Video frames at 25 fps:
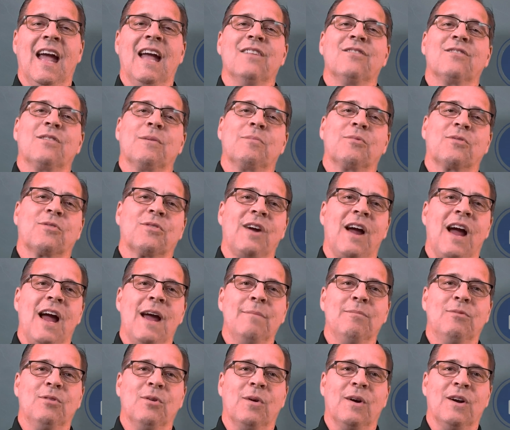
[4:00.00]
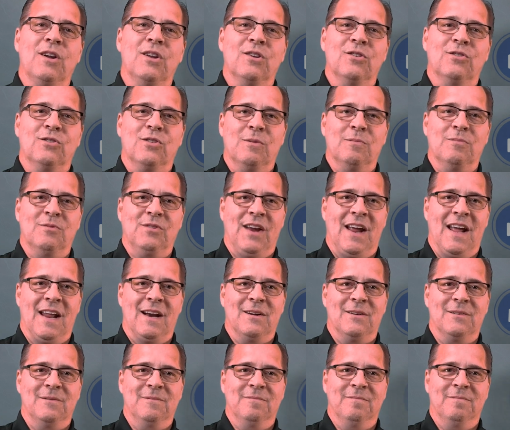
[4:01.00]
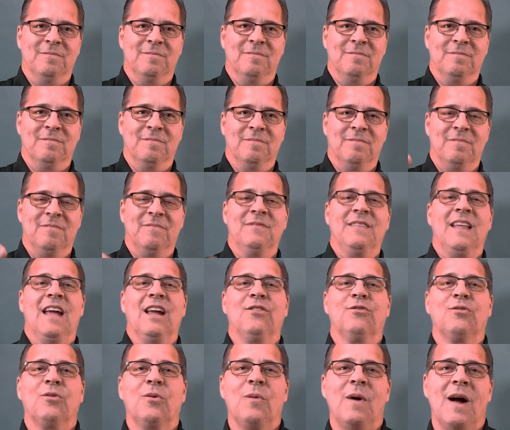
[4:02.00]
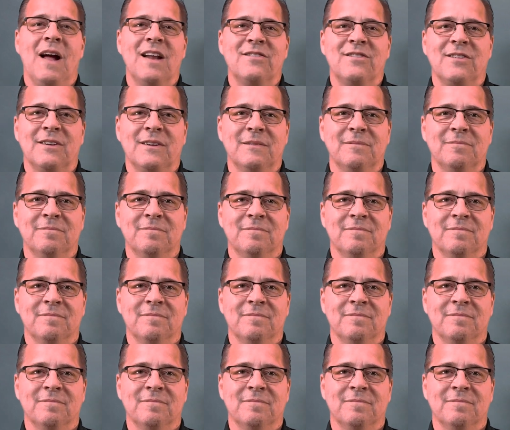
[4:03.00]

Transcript: and subscribe to our YouTube channel. Thanks for watching.